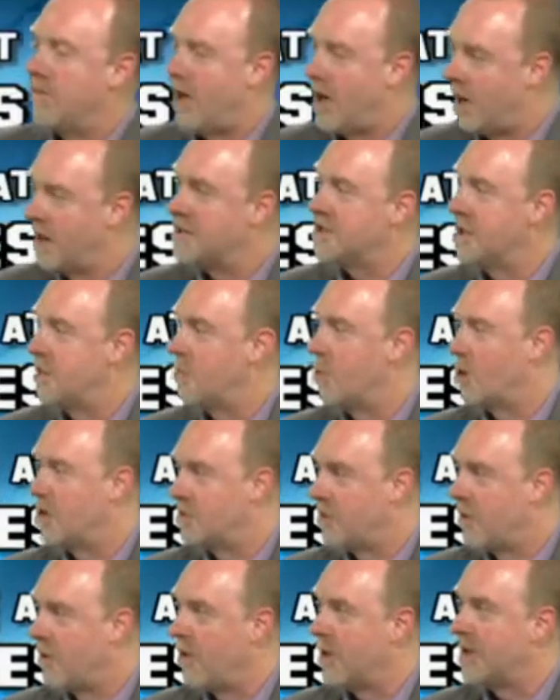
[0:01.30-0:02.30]
the Hans Zimmer
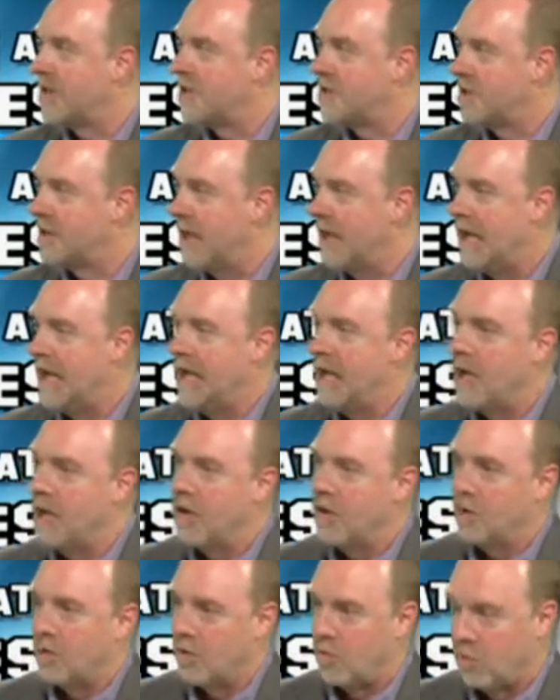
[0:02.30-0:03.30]
experience,
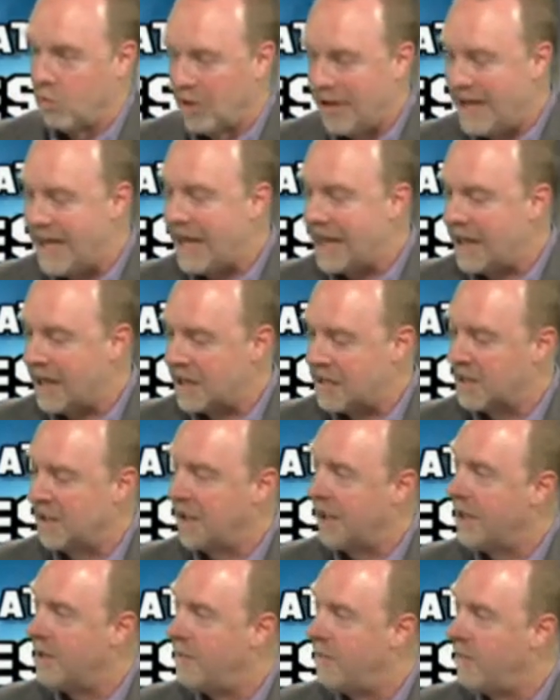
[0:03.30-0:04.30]
did that kind of
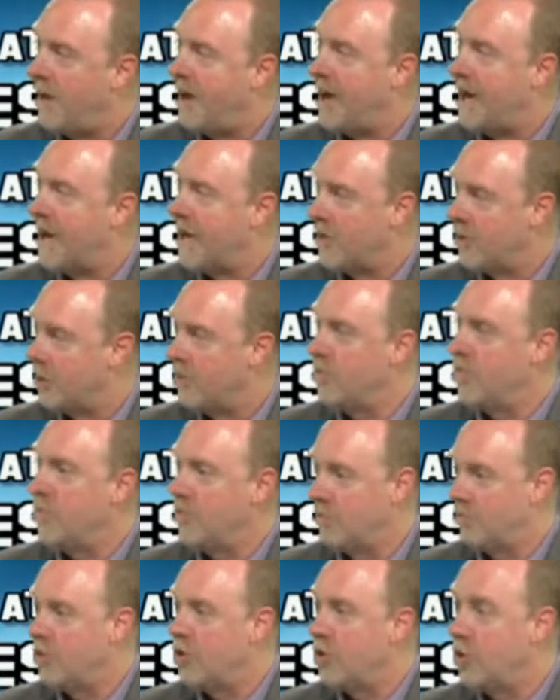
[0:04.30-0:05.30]
solidify
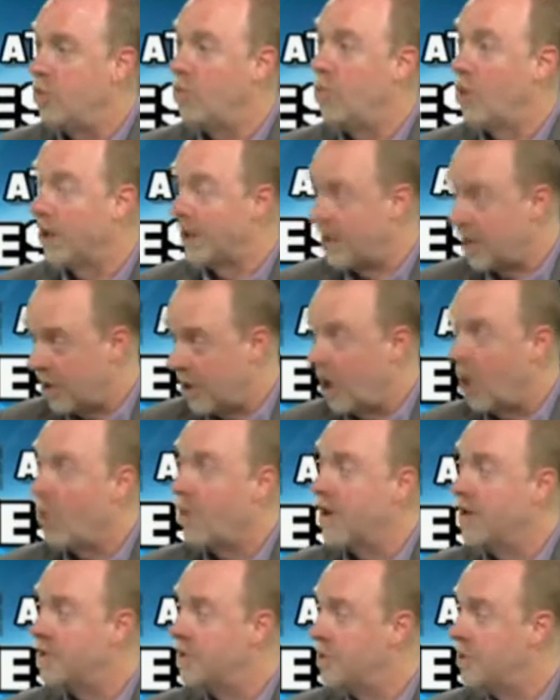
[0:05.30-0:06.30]
you wanting to go
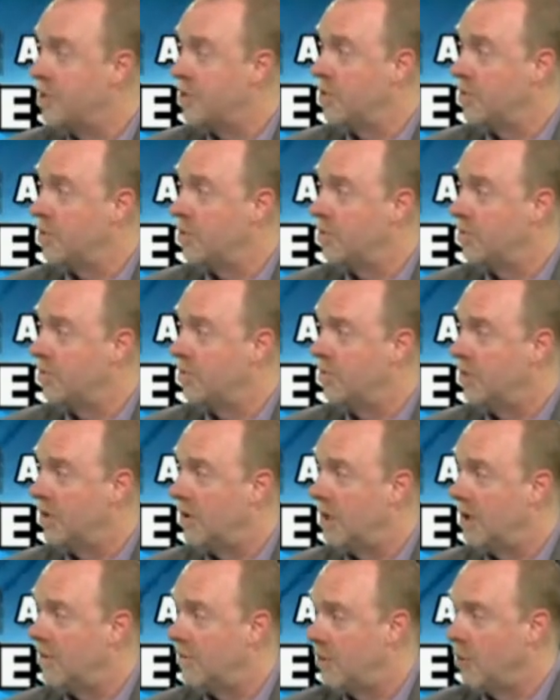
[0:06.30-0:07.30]
into
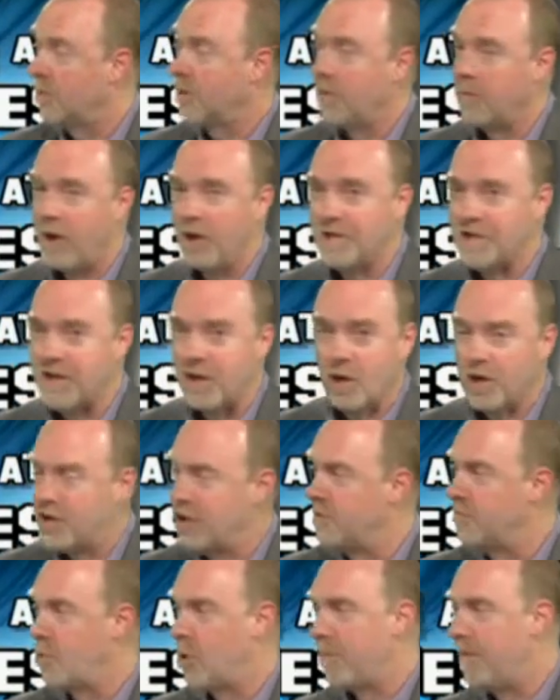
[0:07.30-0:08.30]
film composing, or did you
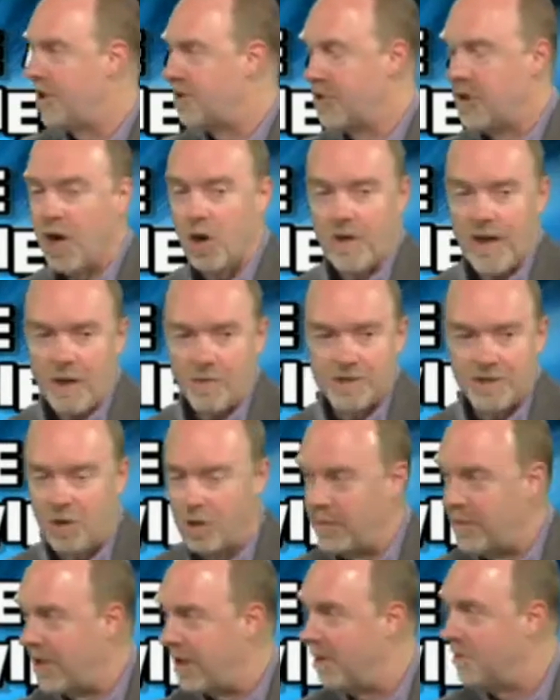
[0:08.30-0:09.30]
pretty much know that was going to
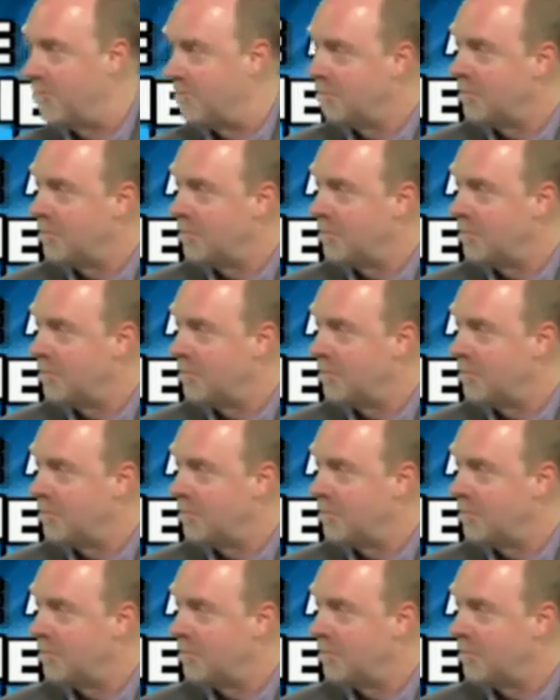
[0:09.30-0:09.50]
be it?